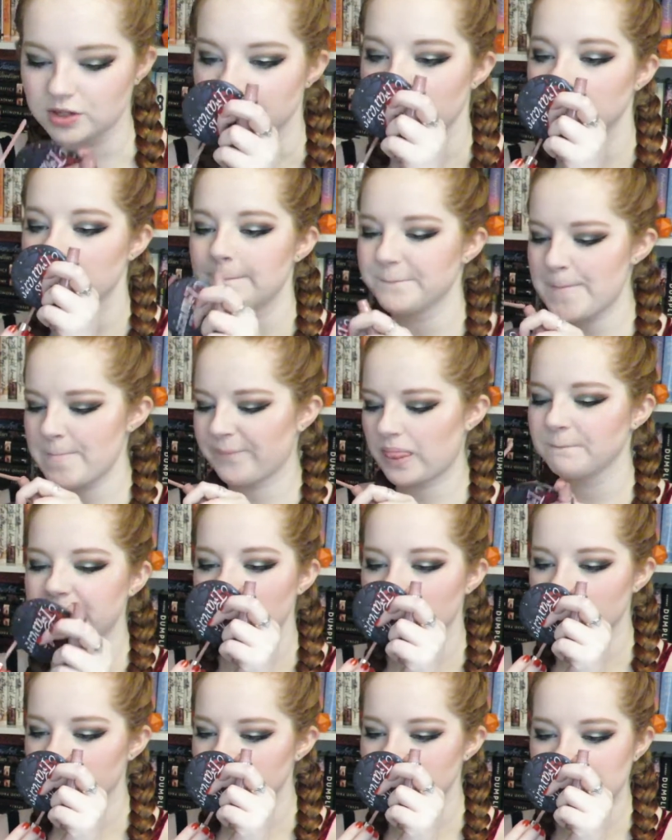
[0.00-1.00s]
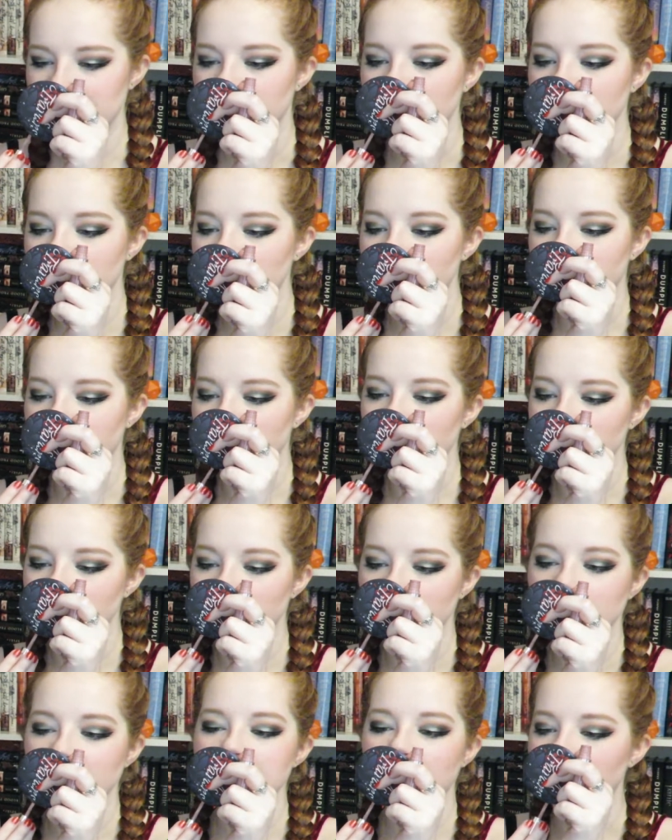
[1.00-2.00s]

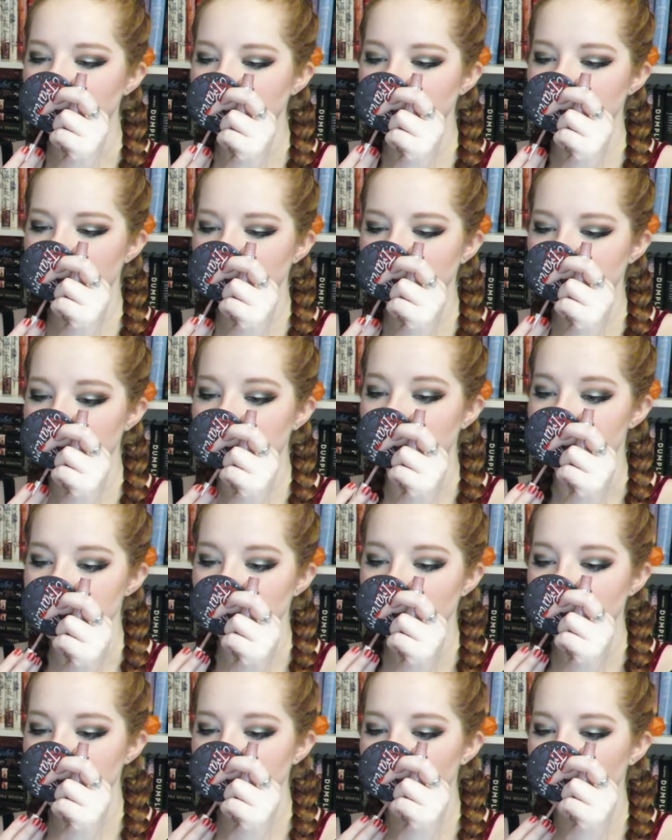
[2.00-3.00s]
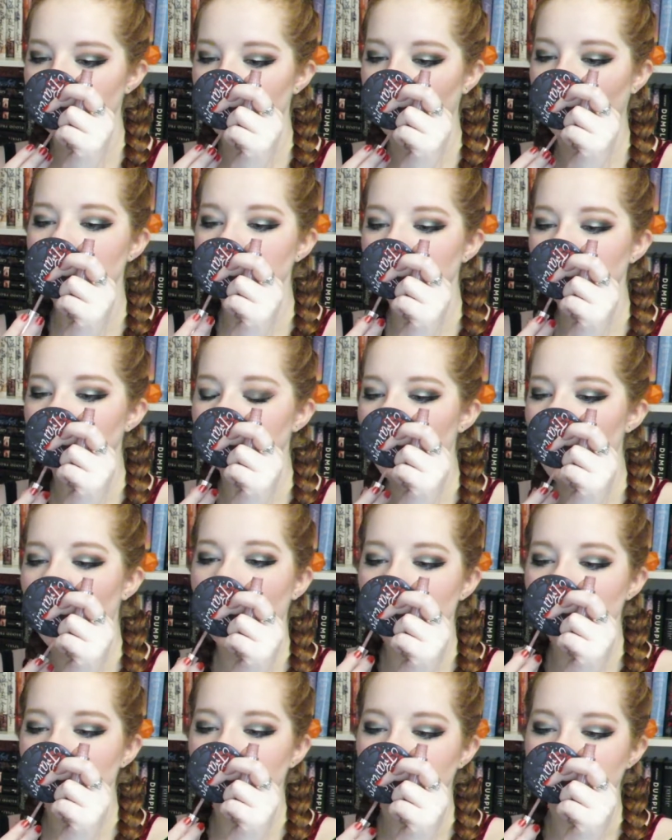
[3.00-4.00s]

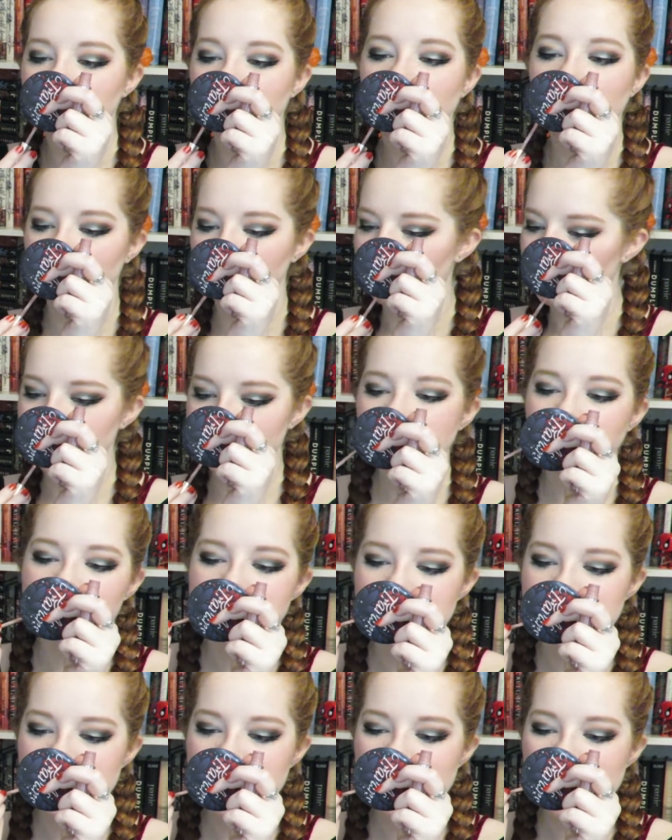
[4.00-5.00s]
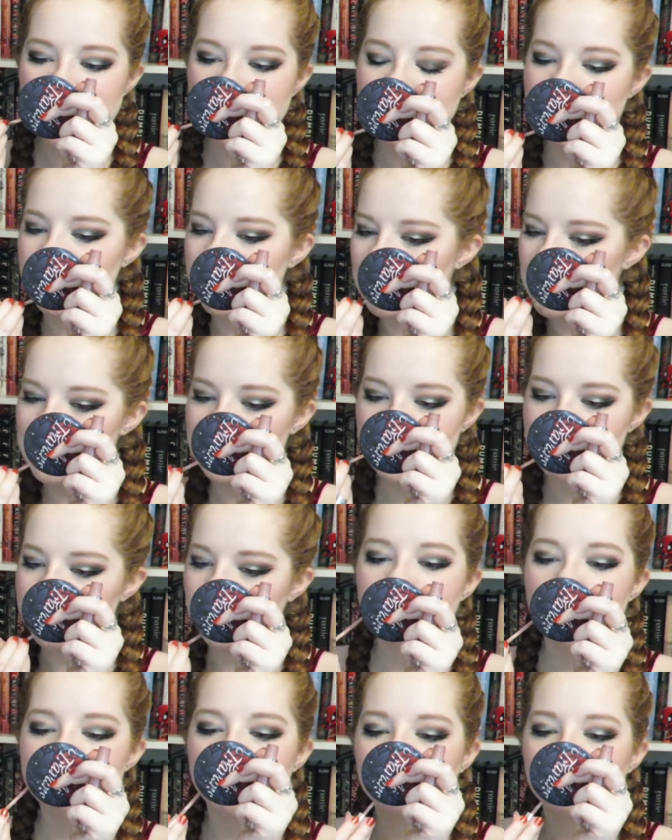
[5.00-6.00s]

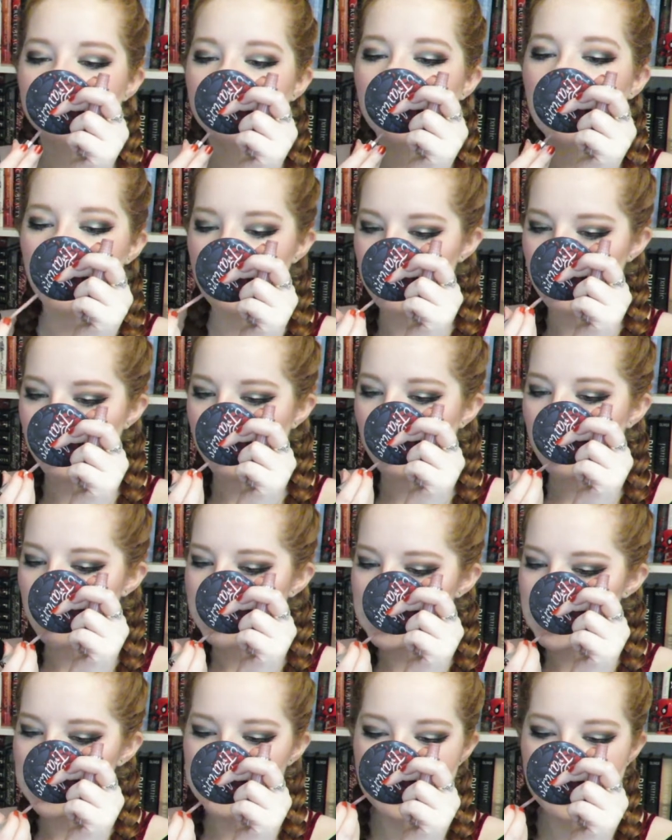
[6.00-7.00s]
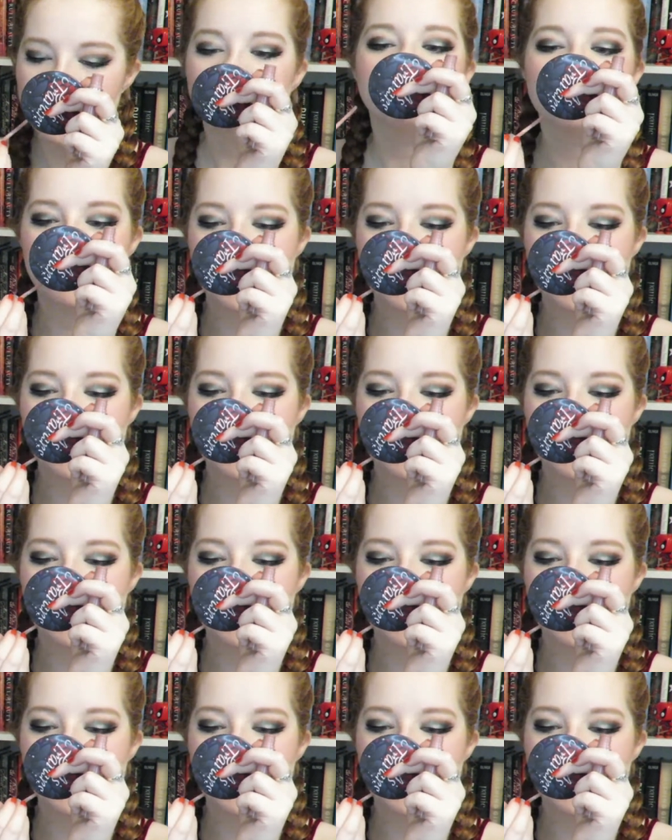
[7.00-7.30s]
Nobody speaks.